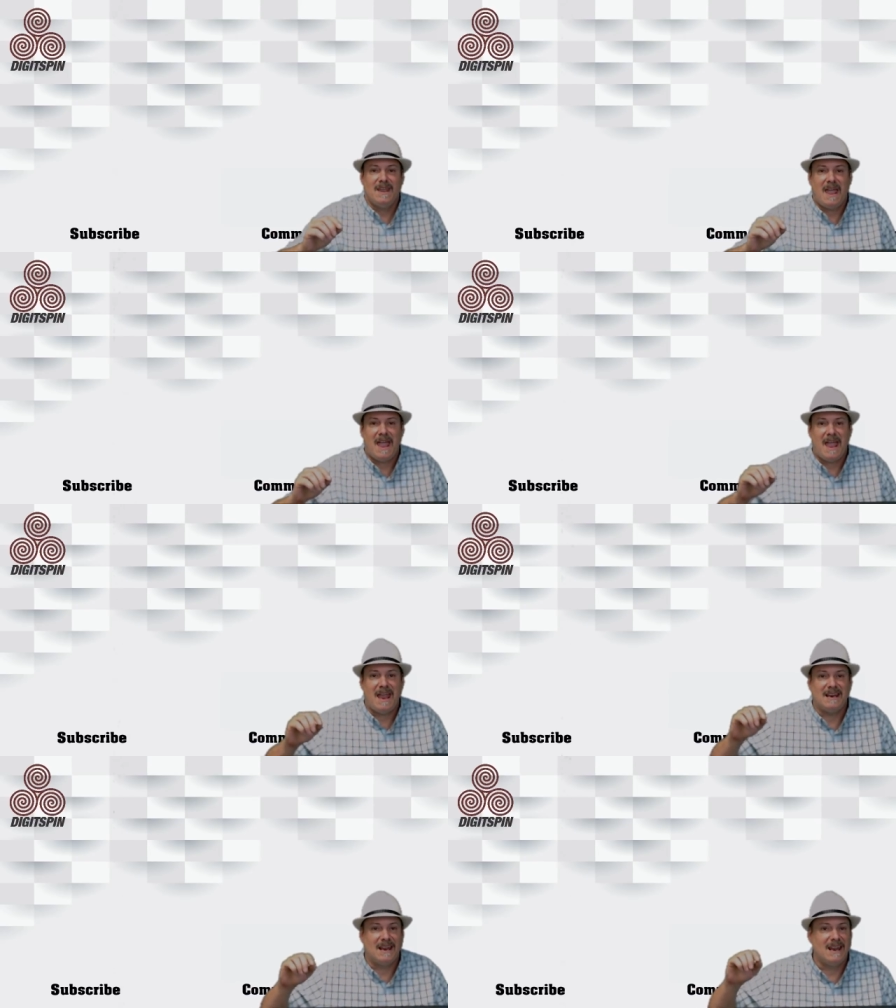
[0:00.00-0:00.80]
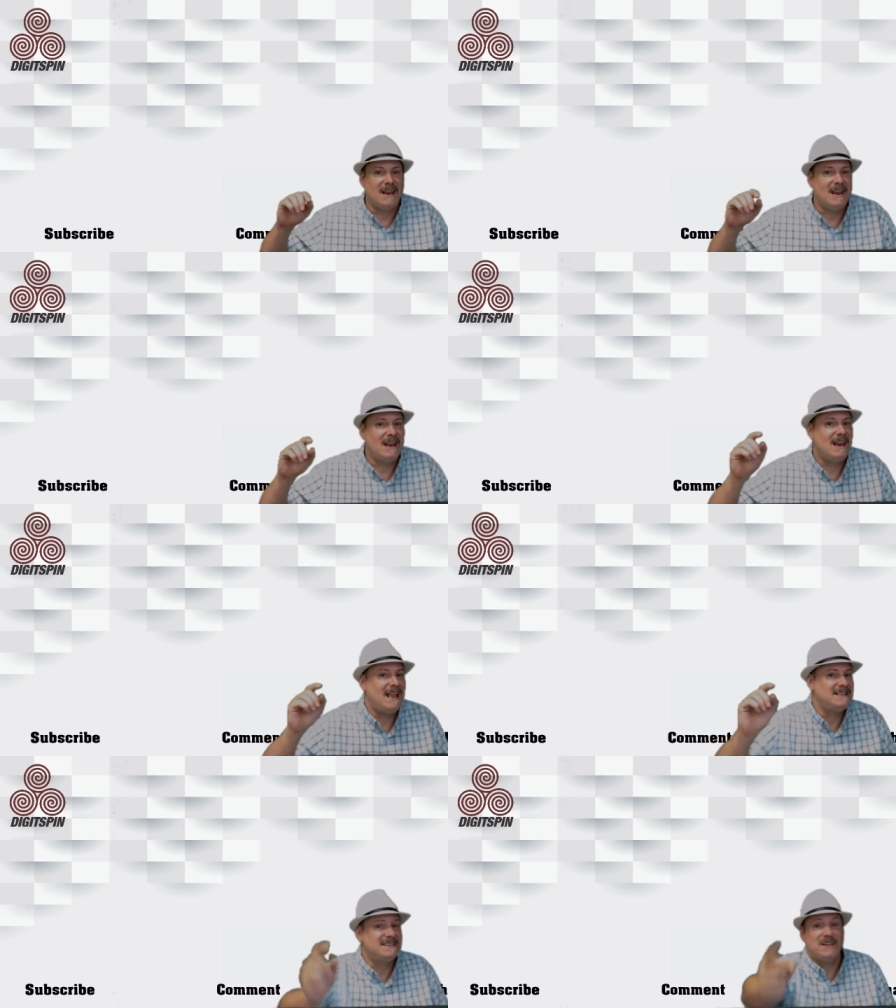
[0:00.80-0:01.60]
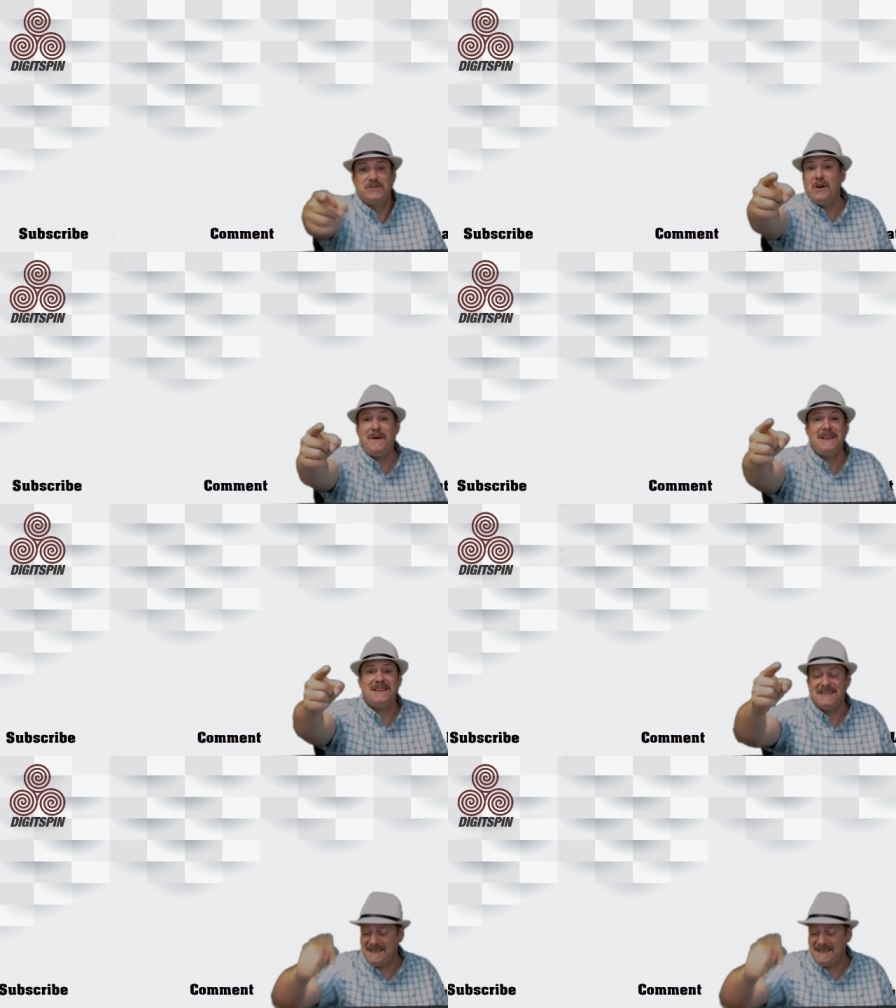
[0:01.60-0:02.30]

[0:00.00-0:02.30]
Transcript: And let's get to it!